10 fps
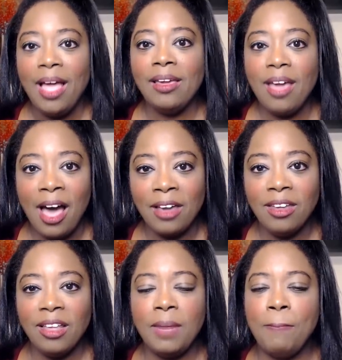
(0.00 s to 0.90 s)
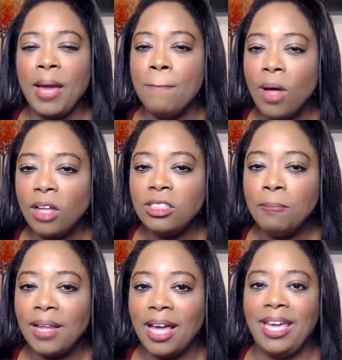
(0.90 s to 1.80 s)
calculated by
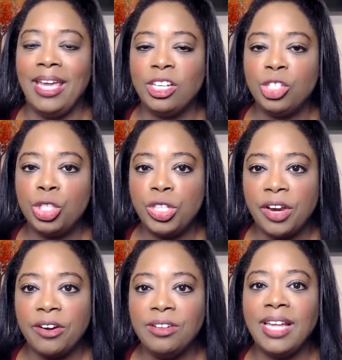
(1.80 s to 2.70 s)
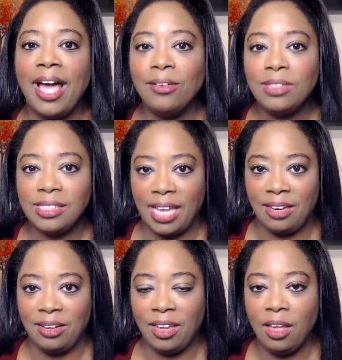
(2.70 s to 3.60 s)
multiplying its shares
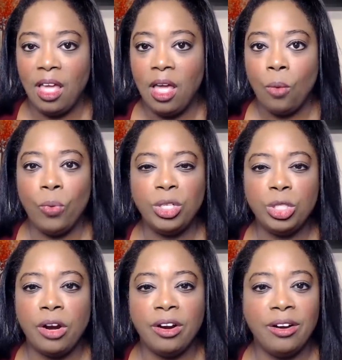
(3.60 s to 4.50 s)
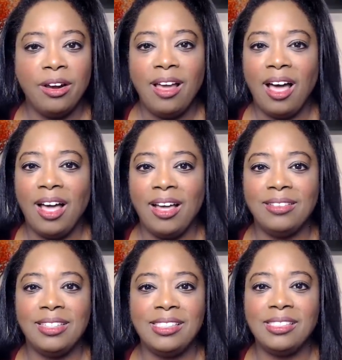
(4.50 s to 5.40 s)
outstanding, which are
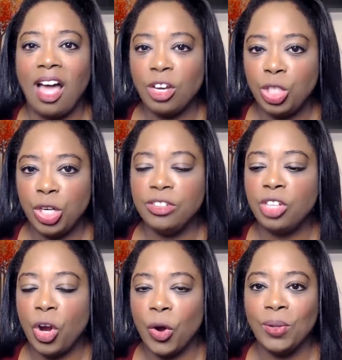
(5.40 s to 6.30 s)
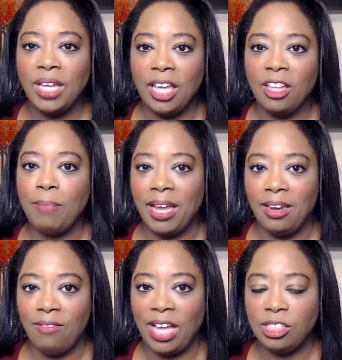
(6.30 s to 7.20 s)
the stock shares currently held by
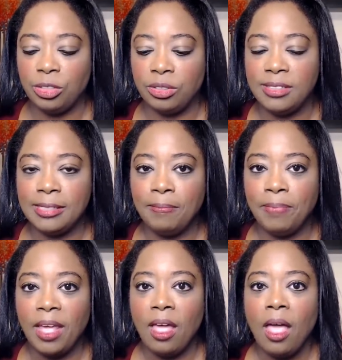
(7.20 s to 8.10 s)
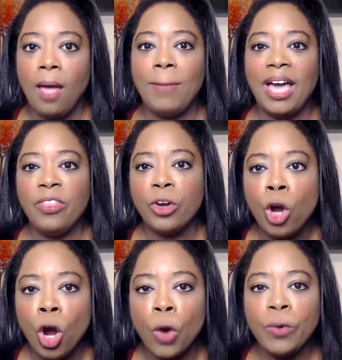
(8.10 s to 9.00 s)
investors, by the
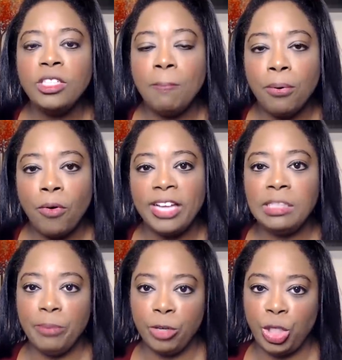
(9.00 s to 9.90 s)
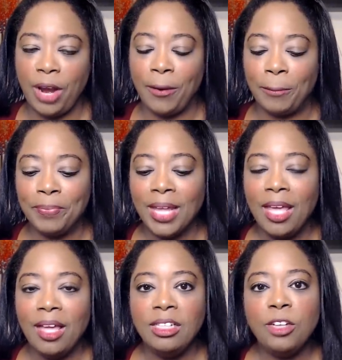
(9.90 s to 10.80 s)
current price per share.
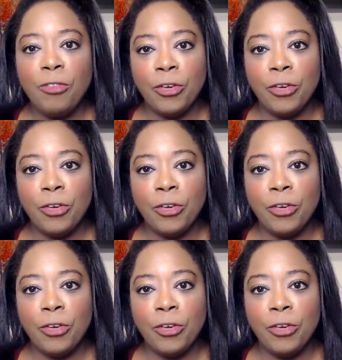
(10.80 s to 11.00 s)
So for